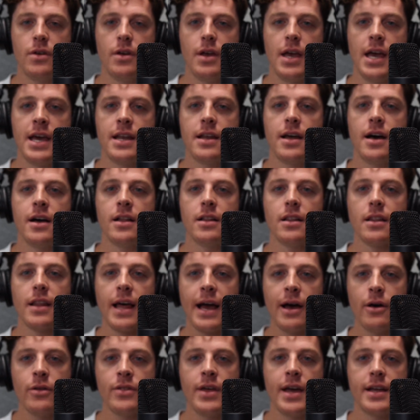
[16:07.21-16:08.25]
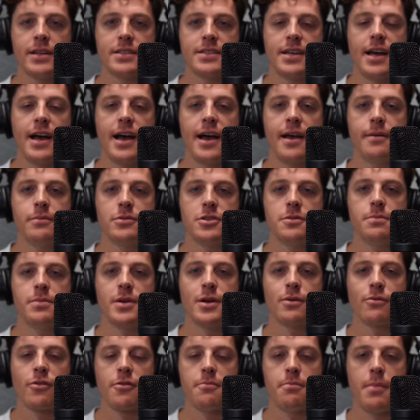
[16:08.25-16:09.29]
And allow that time to be a
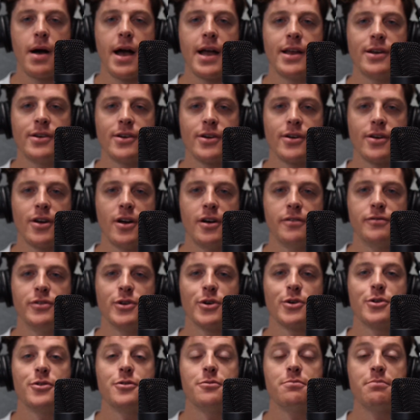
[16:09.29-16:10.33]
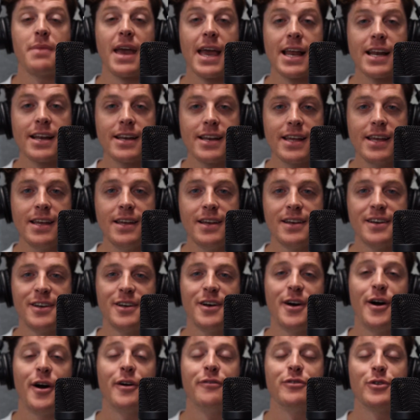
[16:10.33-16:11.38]
reminder of your humanity,
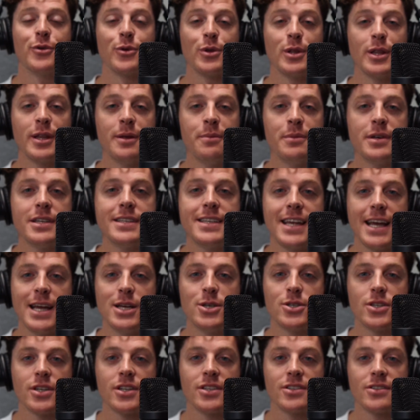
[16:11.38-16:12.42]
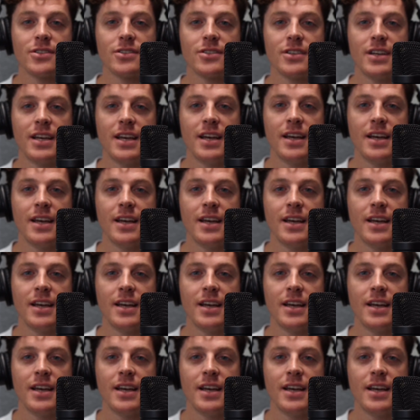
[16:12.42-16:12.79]
of your limitations,